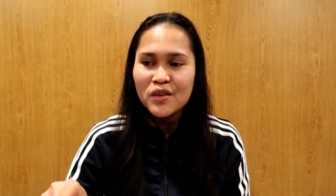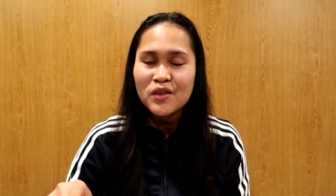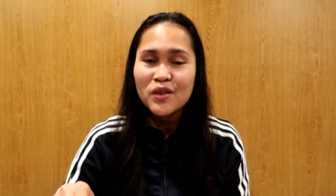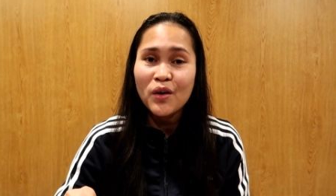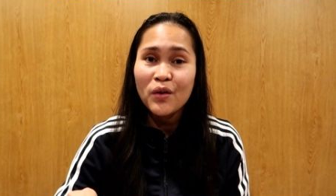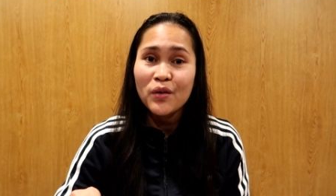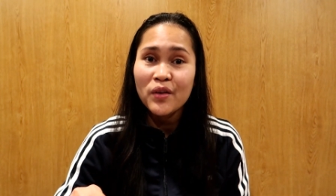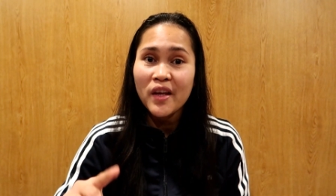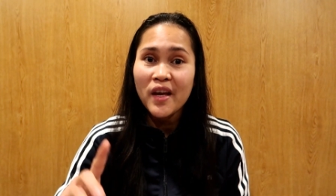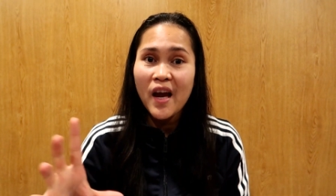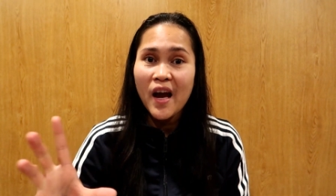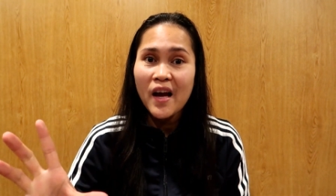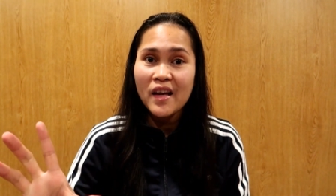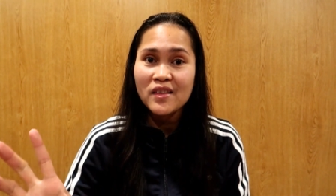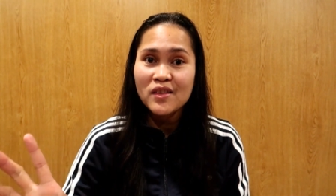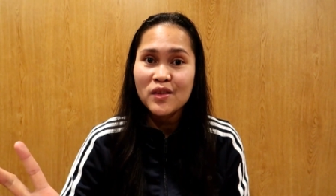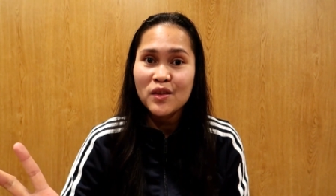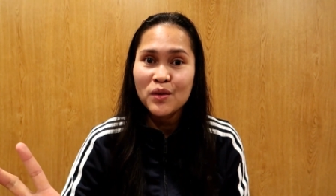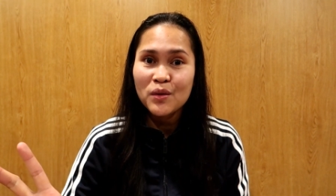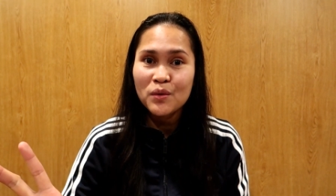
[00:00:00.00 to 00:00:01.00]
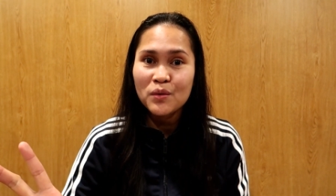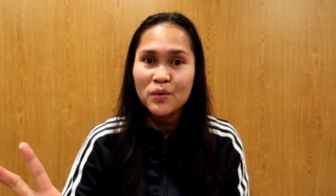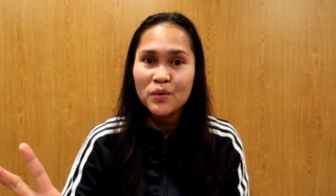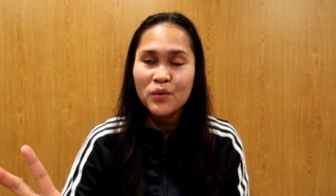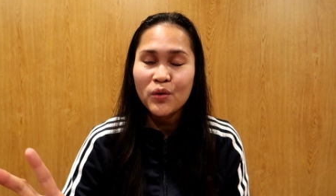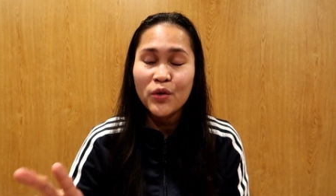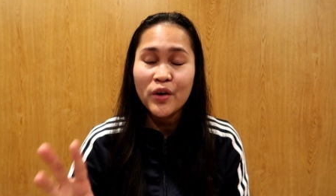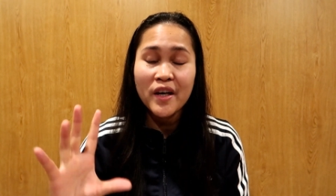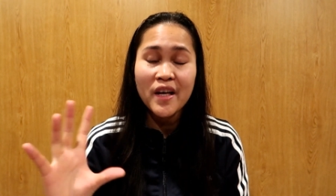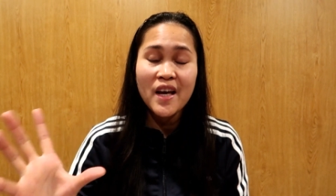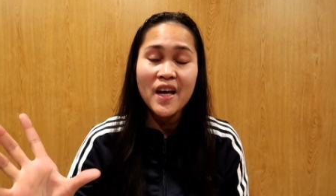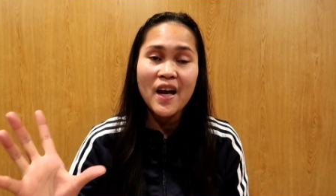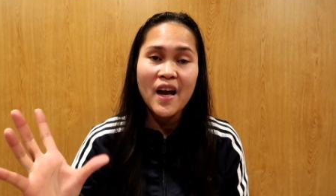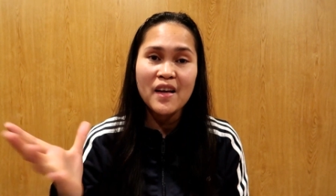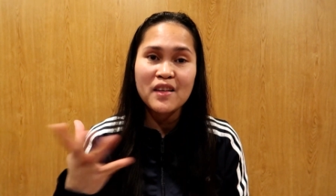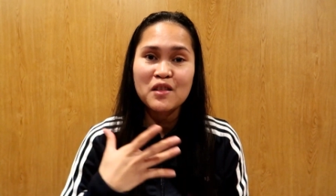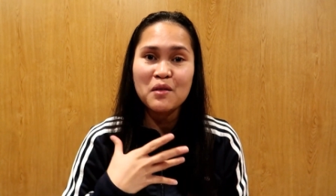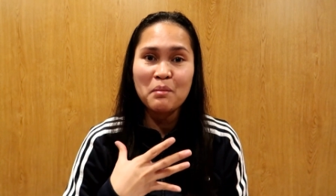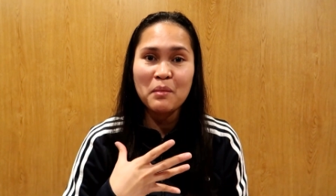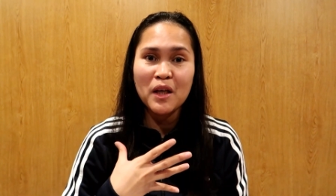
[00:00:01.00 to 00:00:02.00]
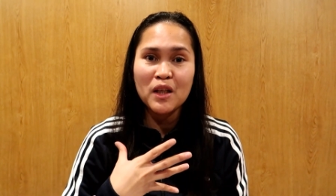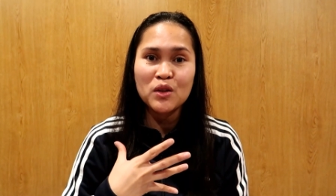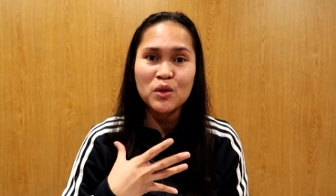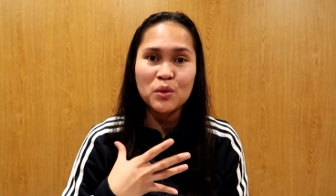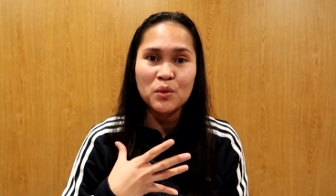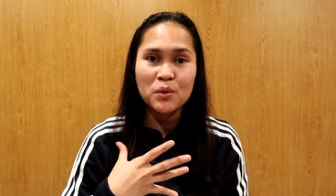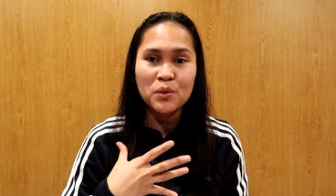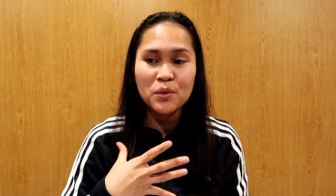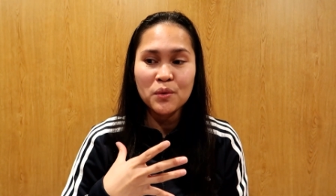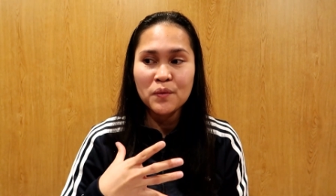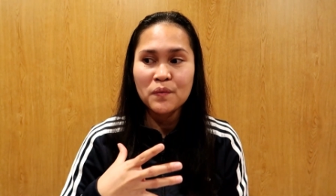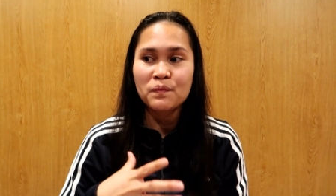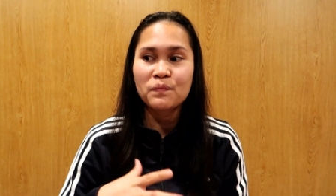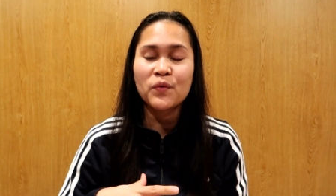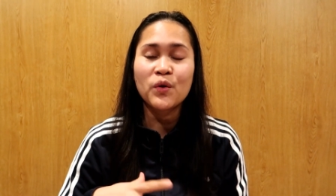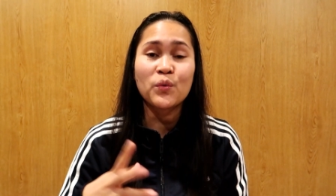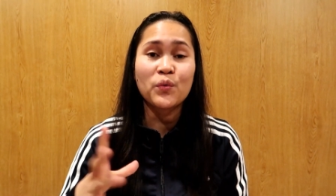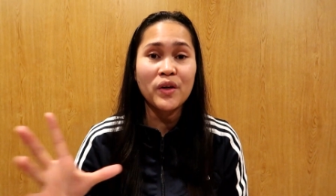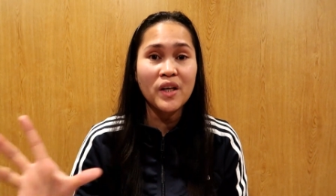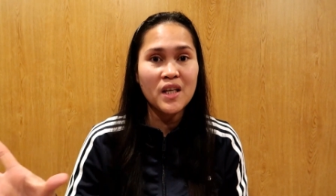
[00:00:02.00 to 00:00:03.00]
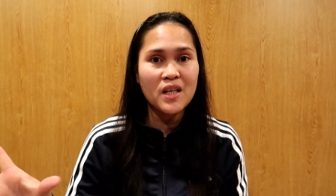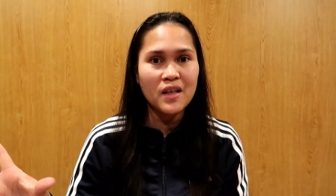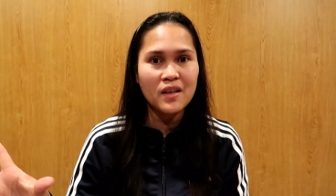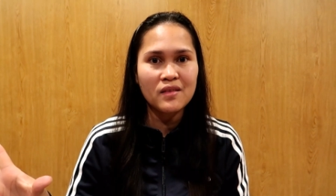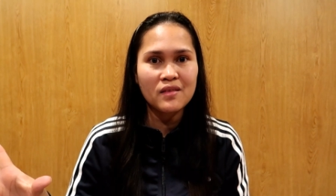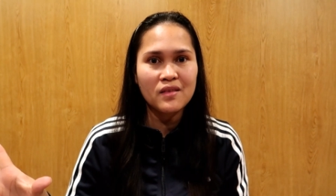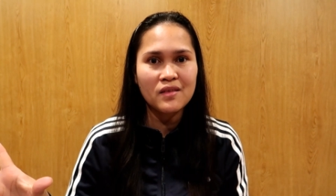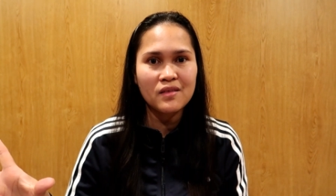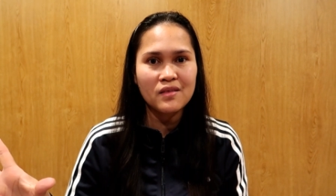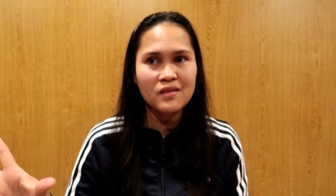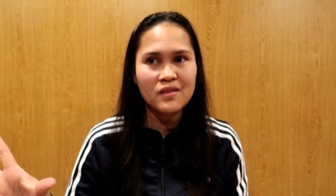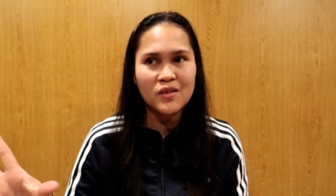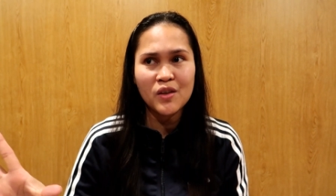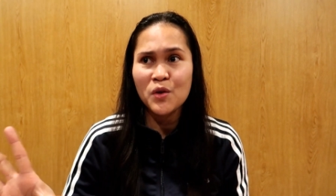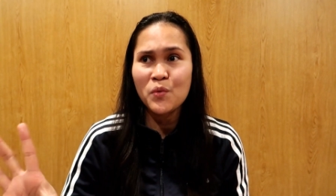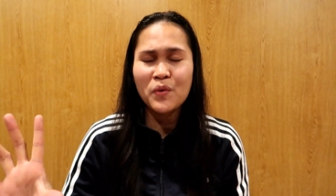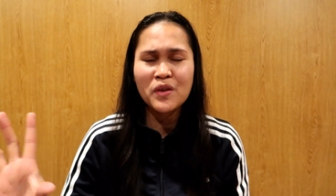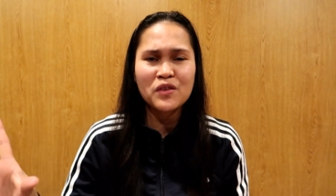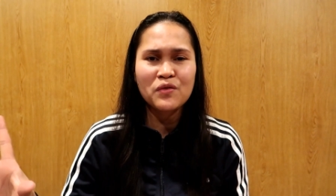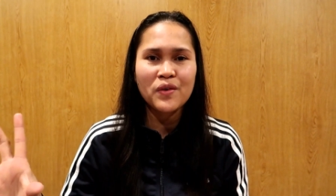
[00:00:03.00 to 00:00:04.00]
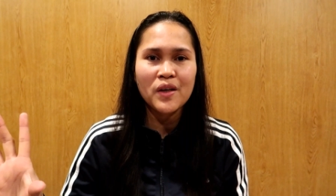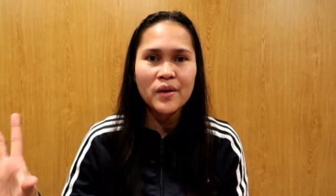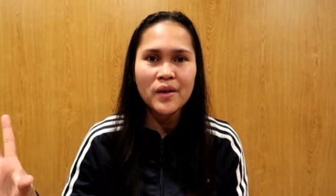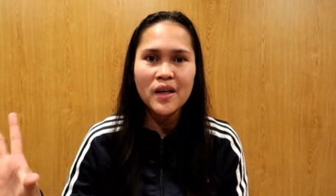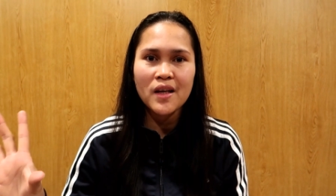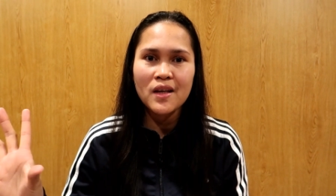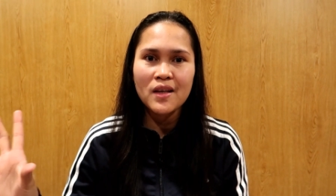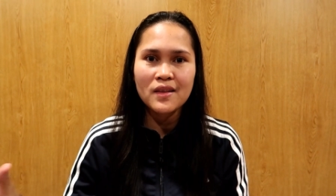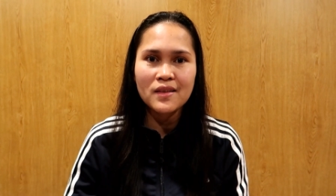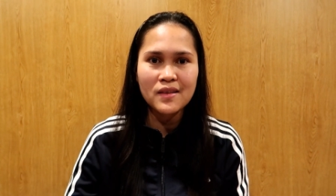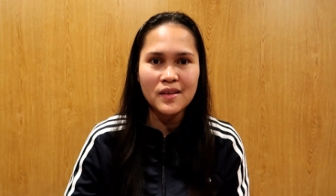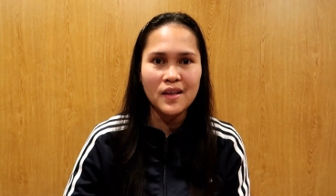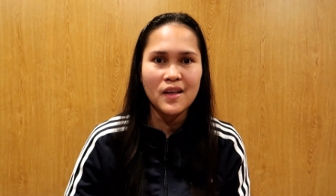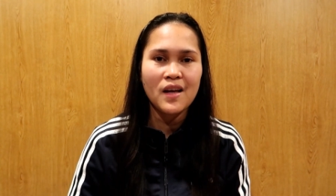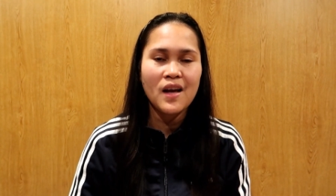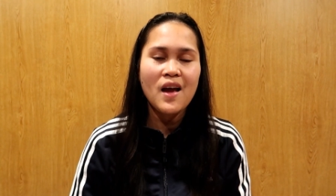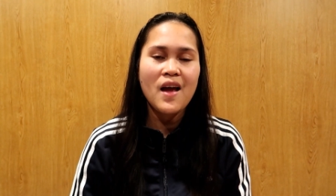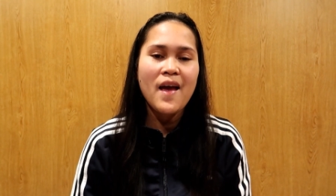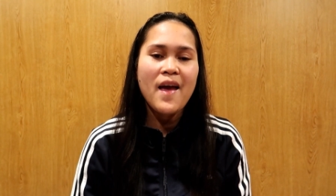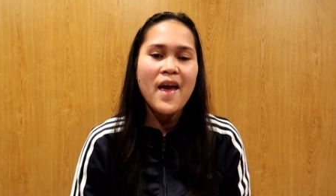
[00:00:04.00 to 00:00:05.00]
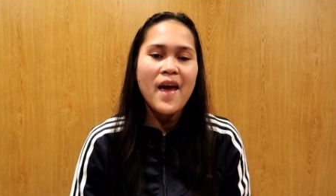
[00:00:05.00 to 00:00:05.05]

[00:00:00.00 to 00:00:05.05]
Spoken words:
So they ask you, or he asked me to read it. So it was very easy.